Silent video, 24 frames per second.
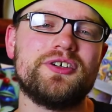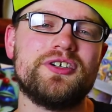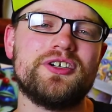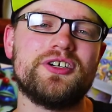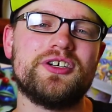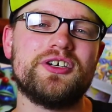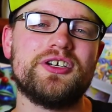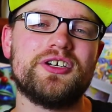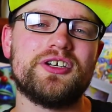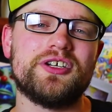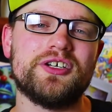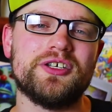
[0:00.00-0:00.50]

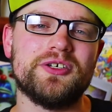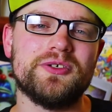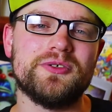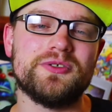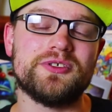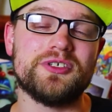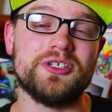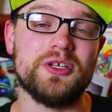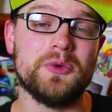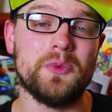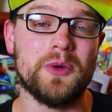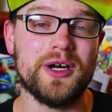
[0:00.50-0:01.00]
nerd
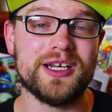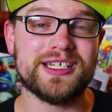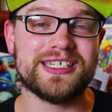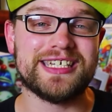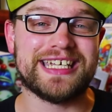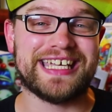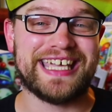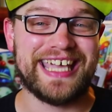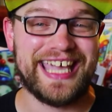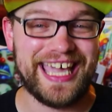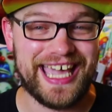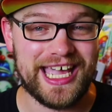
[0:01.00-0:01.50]
news and you want
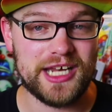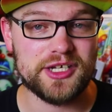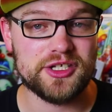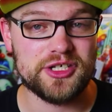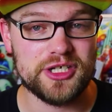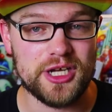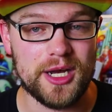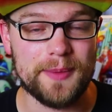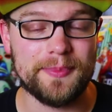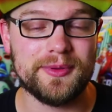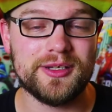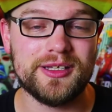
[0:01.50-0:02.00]
to
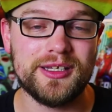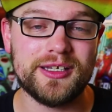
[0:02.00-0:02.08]
catch up,